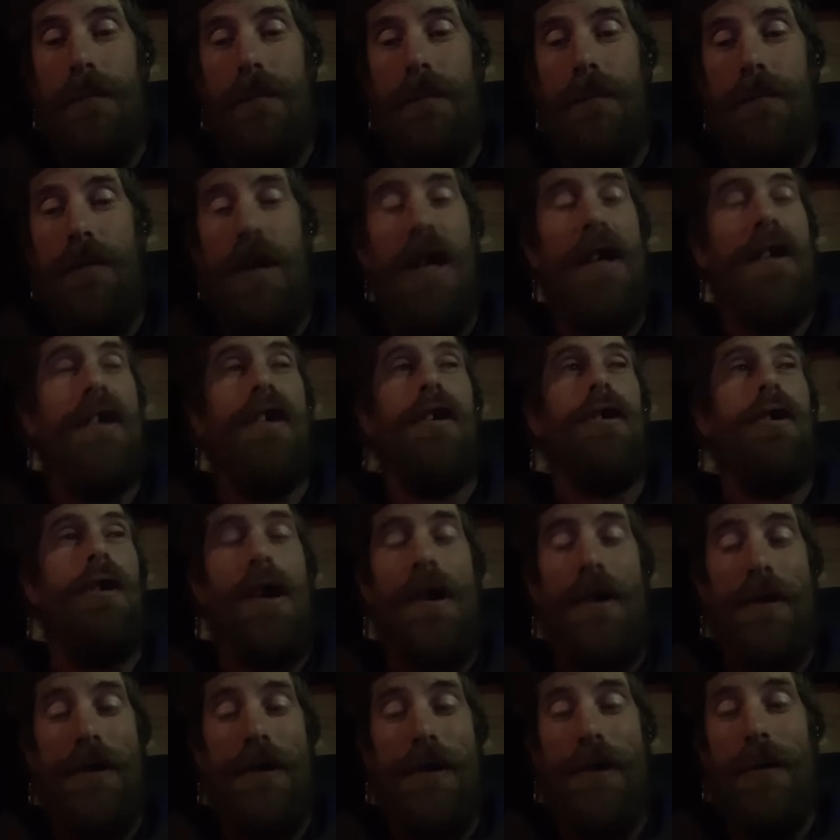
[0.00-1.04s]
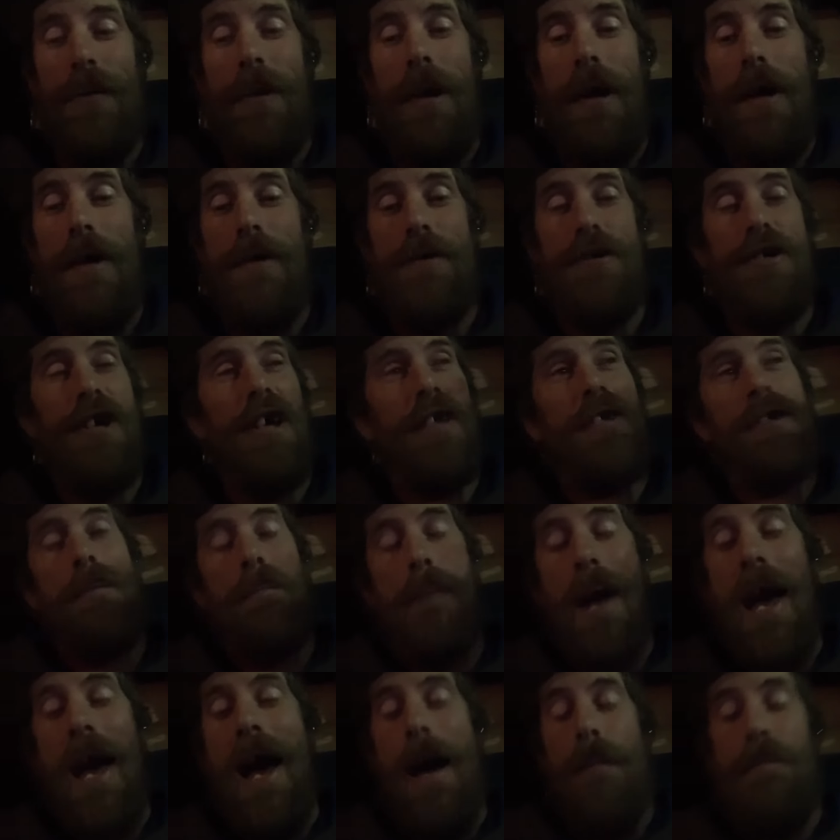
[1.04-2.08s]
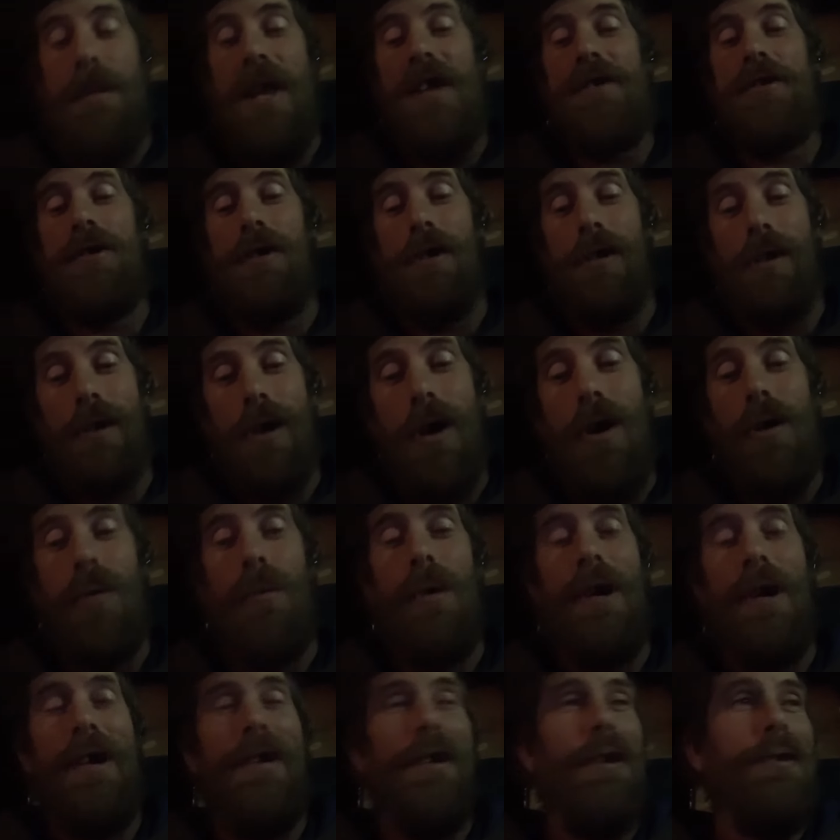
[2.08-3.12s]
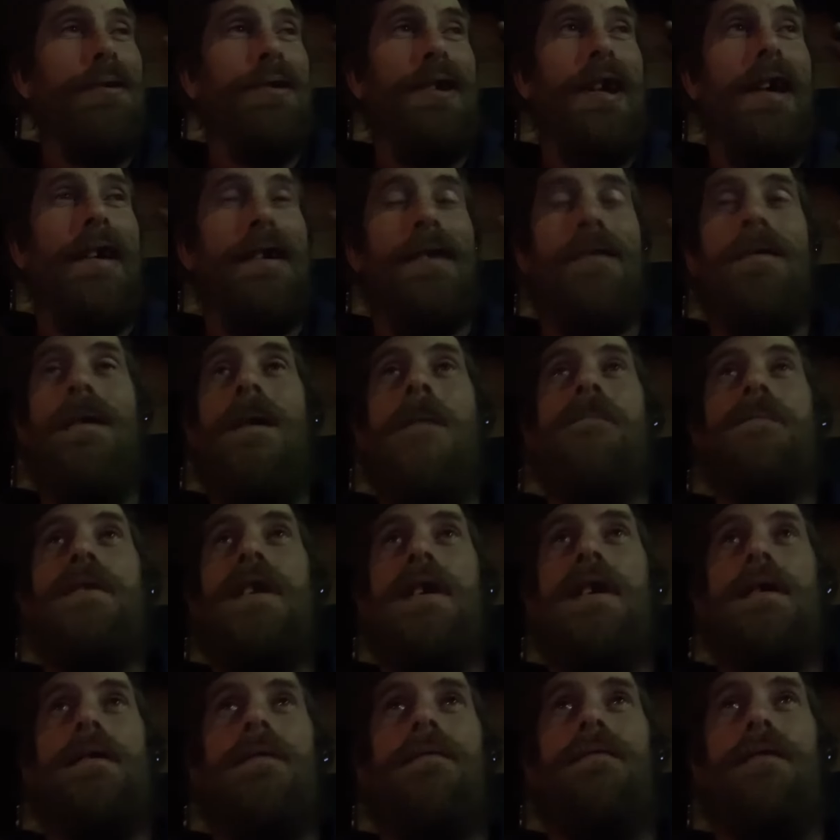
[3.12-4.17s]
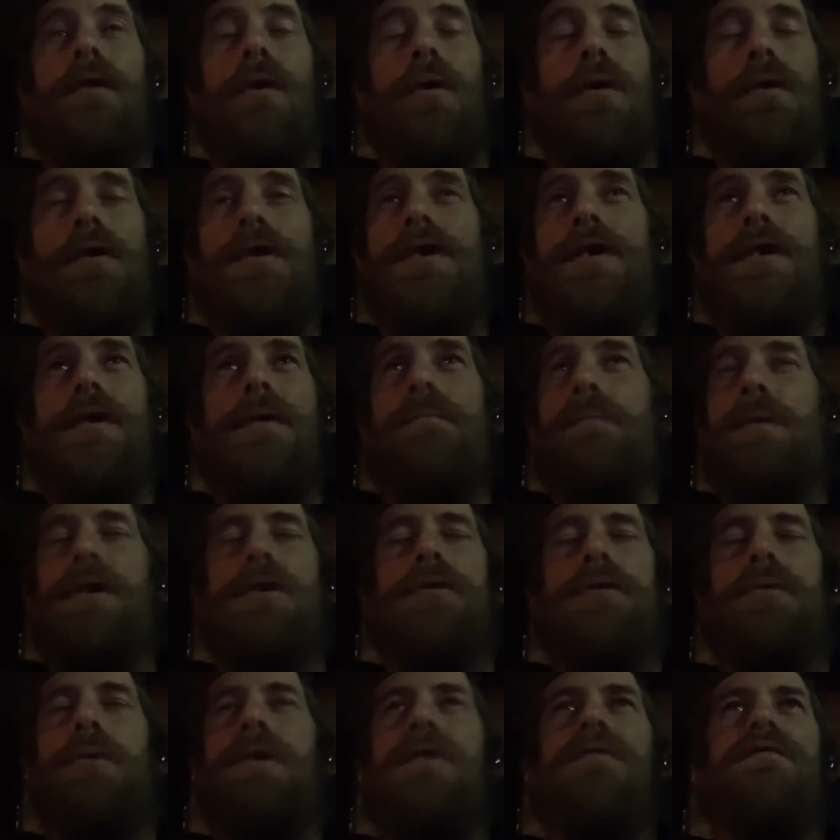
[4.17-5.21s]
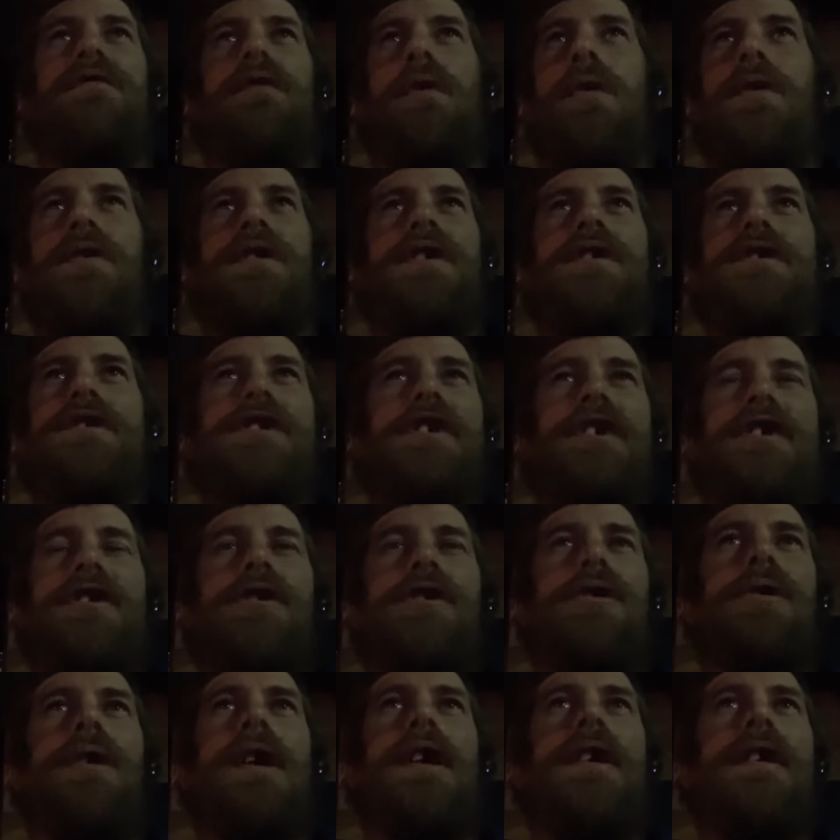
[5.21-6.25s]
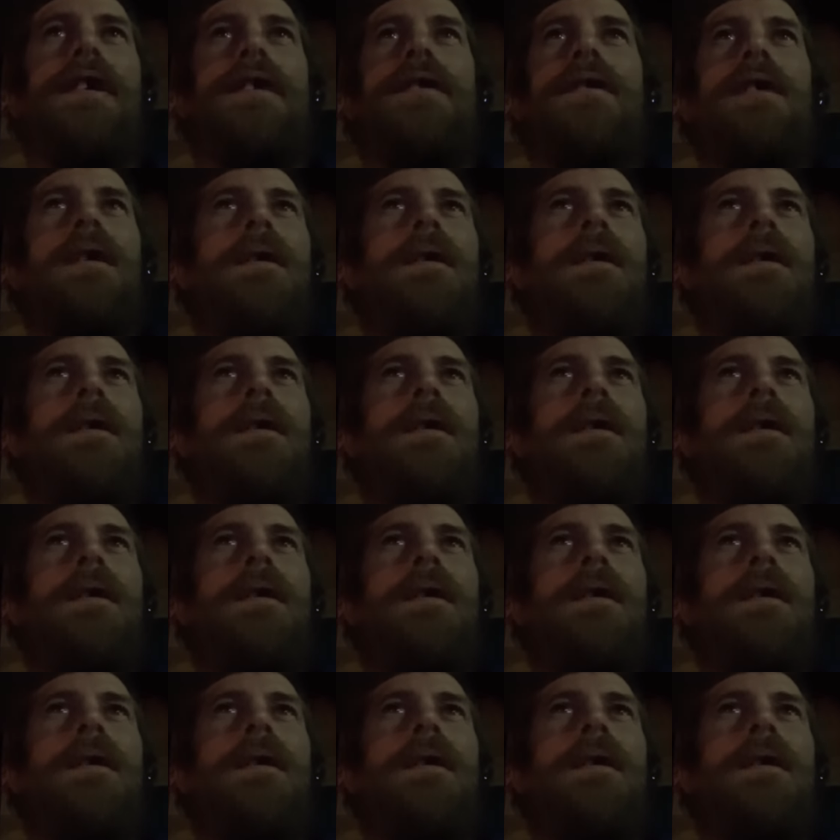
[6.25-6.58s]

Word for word: Fucking crazy, right? Check the map. That's a long way. That was like fourth, between fourth and sixth grade.